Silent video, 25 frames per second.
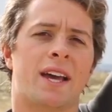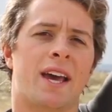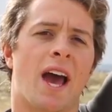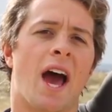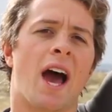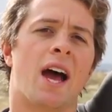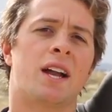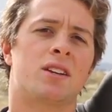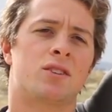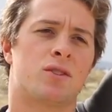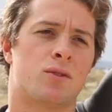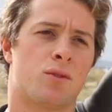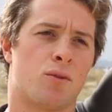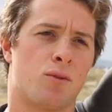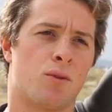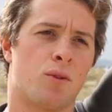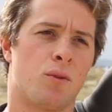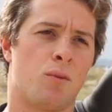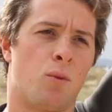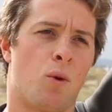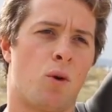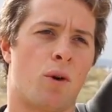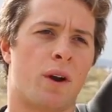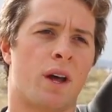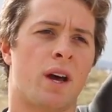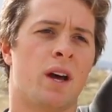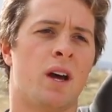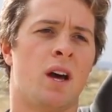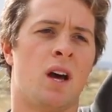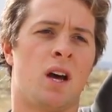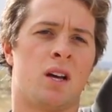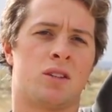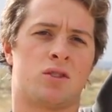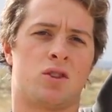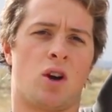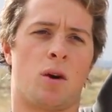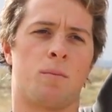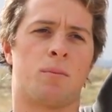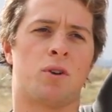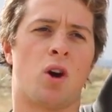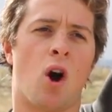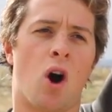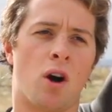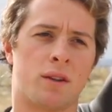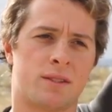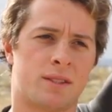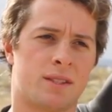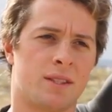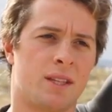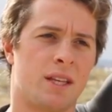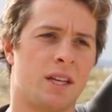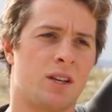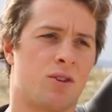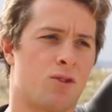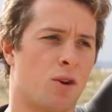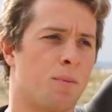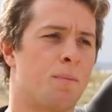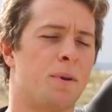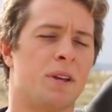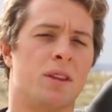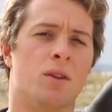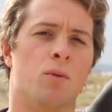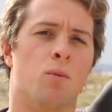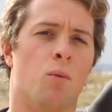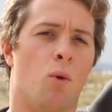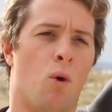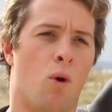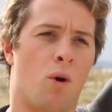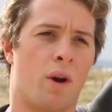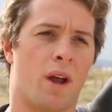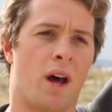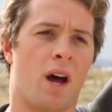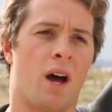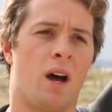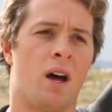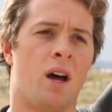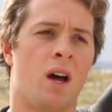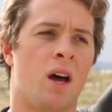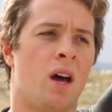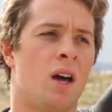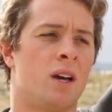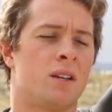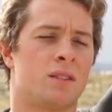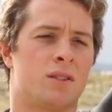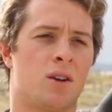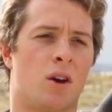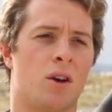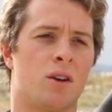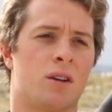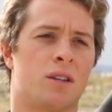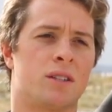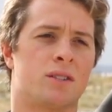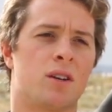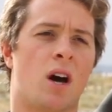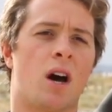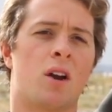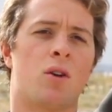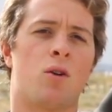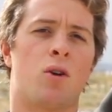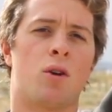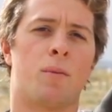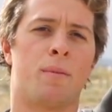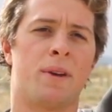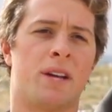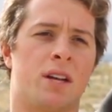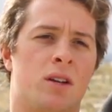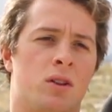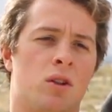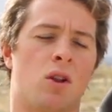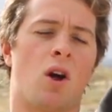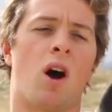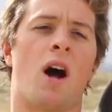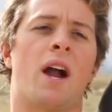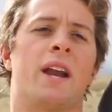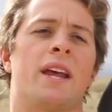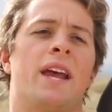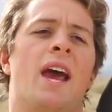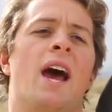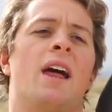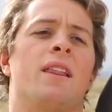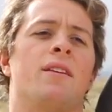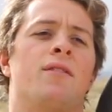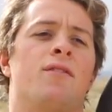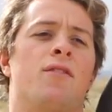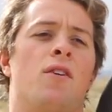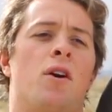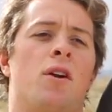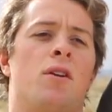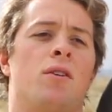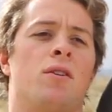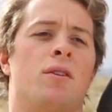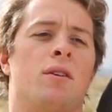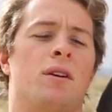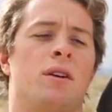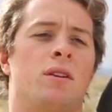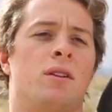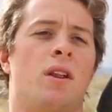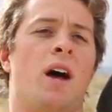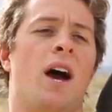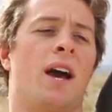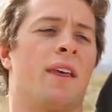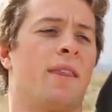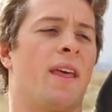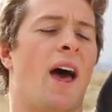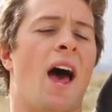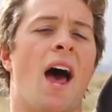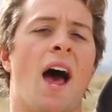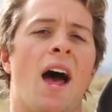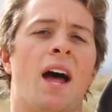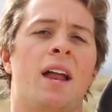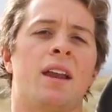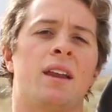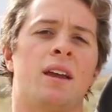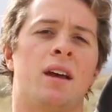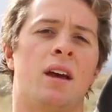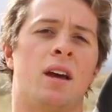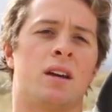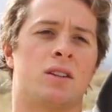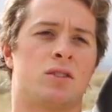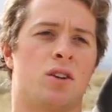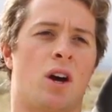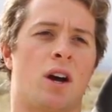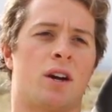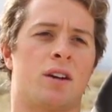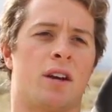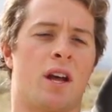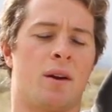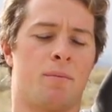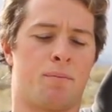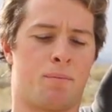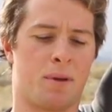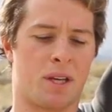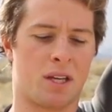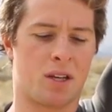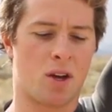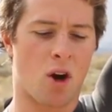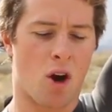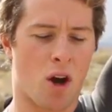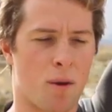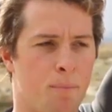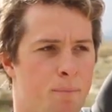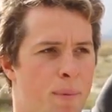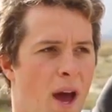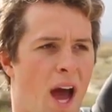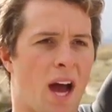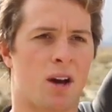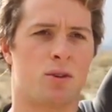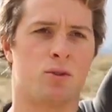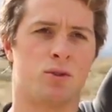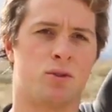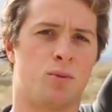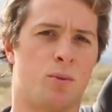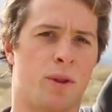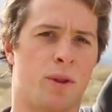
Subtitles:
catch through the water. So I'm constantly gripping the water. So, because I don't want to be gliding out the front of it like that, so I could be going backwards